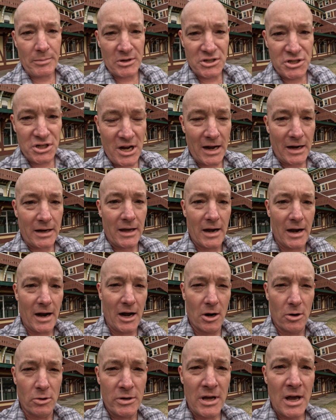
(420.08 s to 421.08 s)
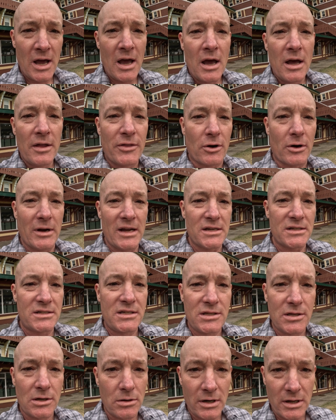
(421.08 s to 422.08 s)
and check it out, there
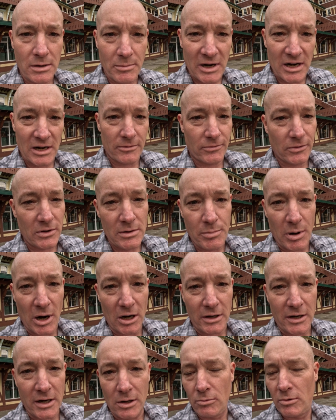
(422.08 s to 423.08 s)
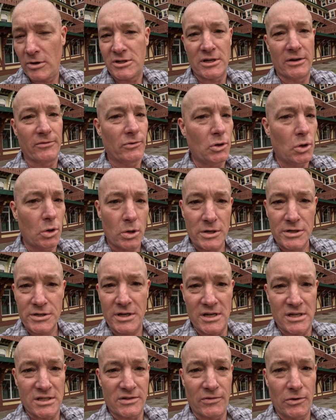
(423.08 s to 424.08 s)
is 30-minute free parking, which of course
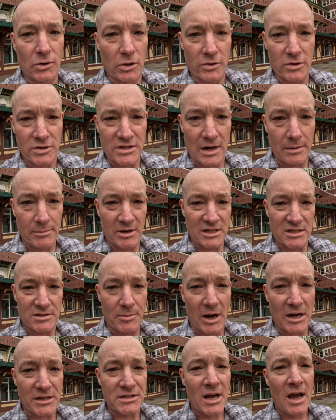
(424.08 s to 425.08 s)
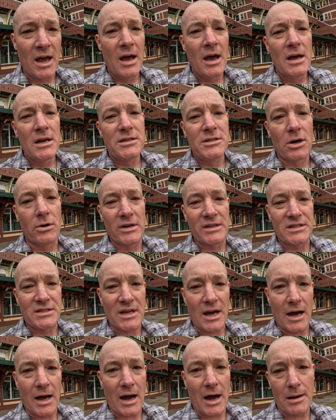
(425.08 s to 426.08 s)
is full. There's not many spots. So it's
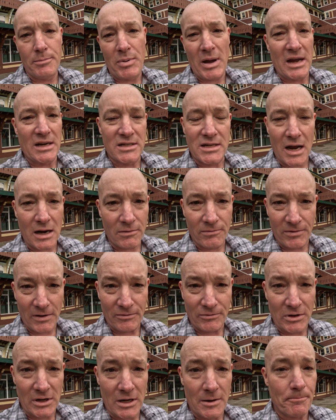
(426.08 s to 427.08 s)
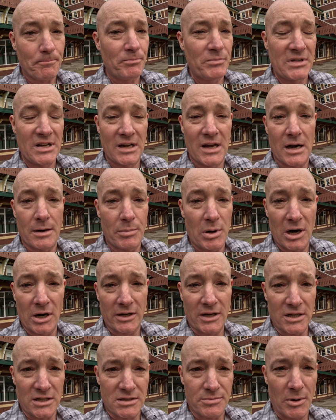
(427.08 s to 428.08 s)
I paid $10.50 to get a
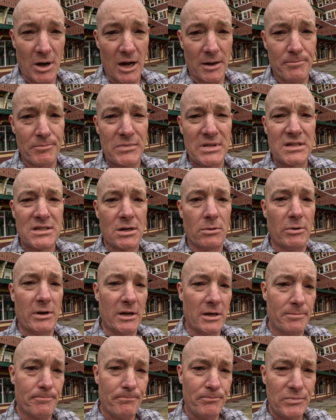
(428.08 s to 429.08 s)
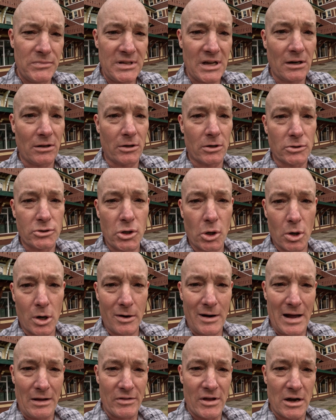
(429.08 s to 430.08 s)
parking spot. So we did a little tour
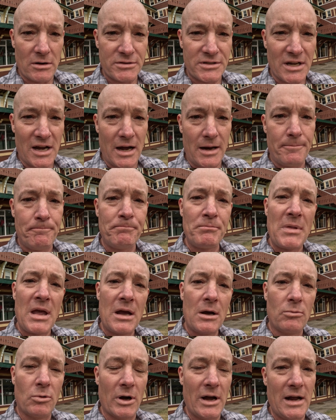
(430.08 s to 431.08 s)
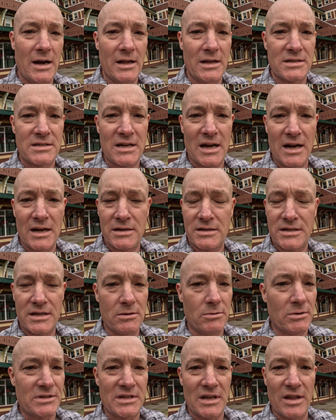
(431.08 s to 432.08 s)
around the outside. We'll head inside to see
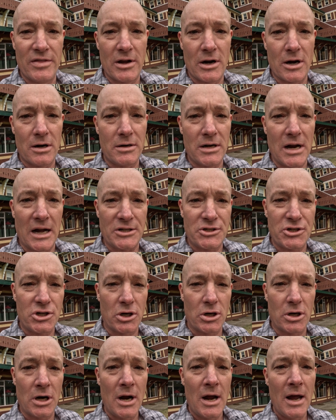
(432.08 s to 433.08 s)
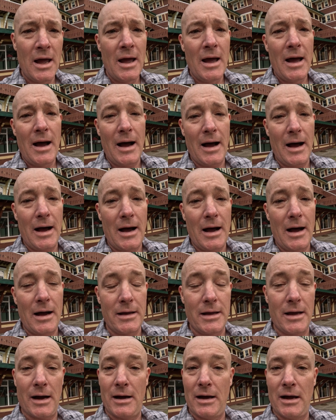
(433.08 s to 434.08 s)
what's in there. Not sure.
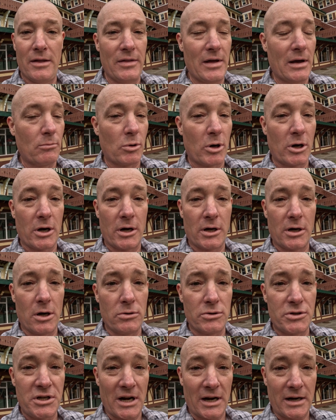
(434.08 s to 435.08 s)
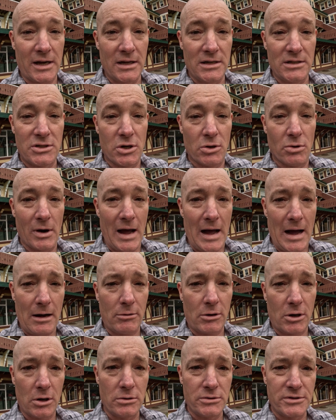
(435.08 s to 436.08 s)
Yeah, and then we're gonna go check into
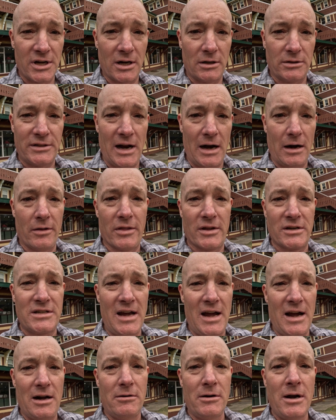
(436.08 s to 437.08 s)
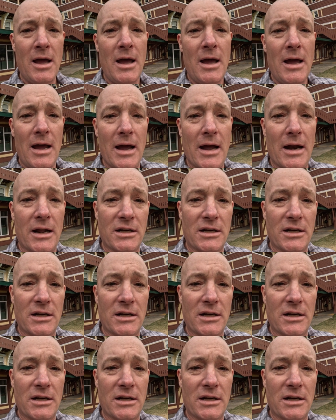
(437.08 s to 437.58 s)
our hotel down in the town and